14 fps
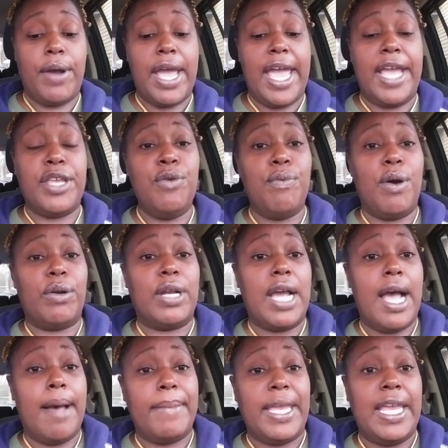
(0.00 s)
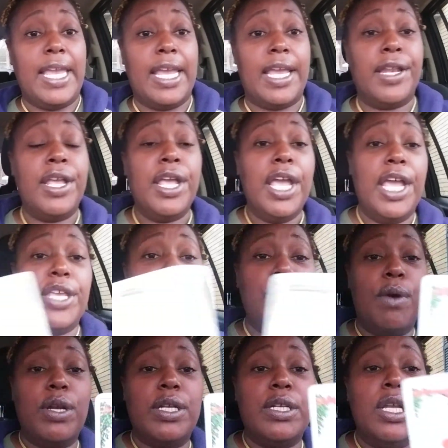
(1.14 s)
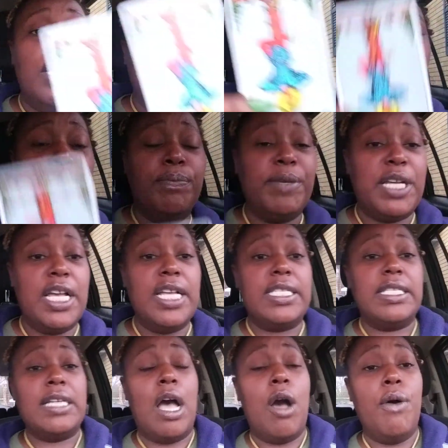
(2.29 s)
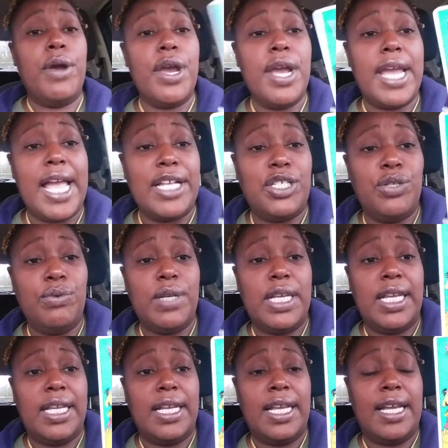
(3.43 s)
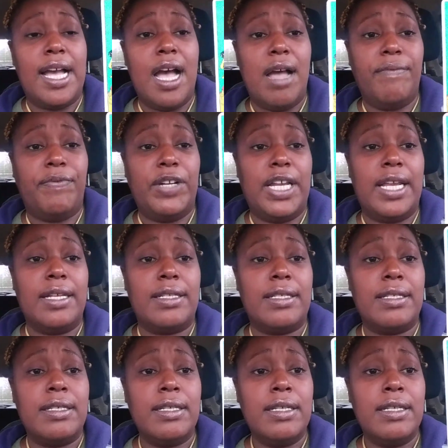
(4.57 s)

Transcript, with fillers: Okay, you want to come in and you want to because old girl got you in, in, in, conflict.